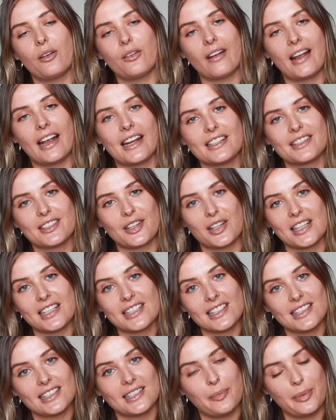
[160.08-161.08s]
Alright, so
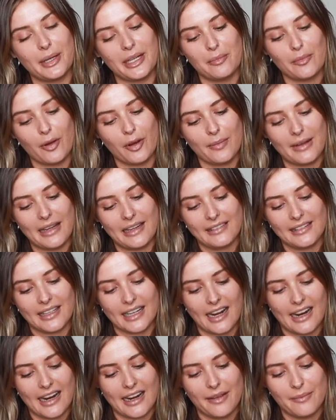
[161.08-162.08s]
this is the big moment
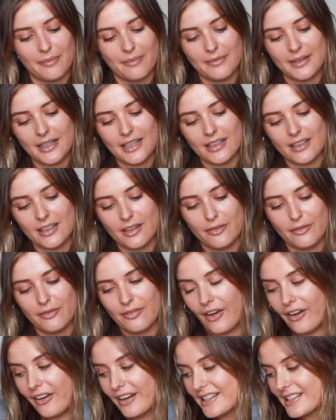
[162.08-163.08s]
that I'm
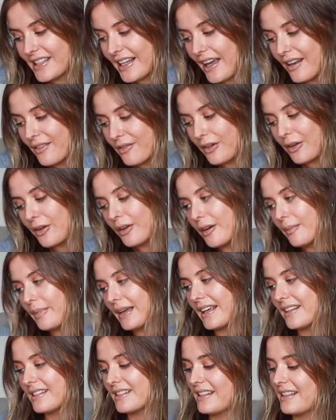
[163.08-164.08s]
very scared for
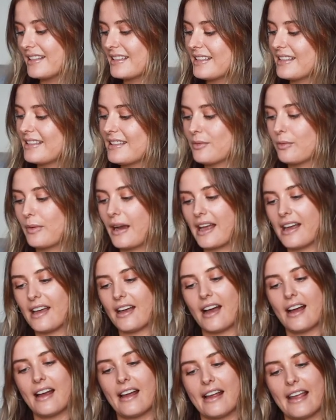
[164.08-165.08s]
because this is
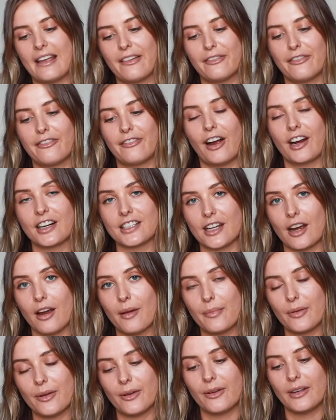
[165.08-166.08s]
where I
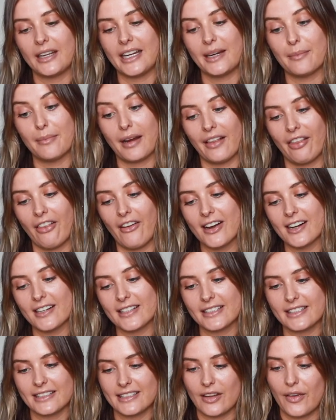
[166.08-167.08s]
up in my
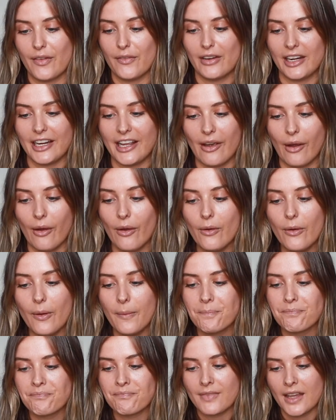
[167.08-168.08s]
last video
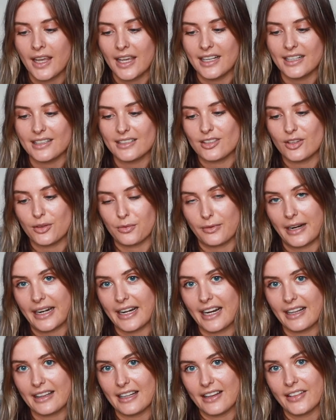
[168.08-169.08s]
is
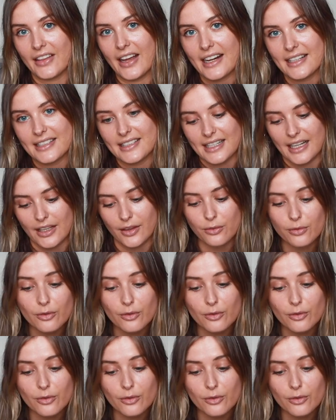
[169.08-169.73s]
threading the elastic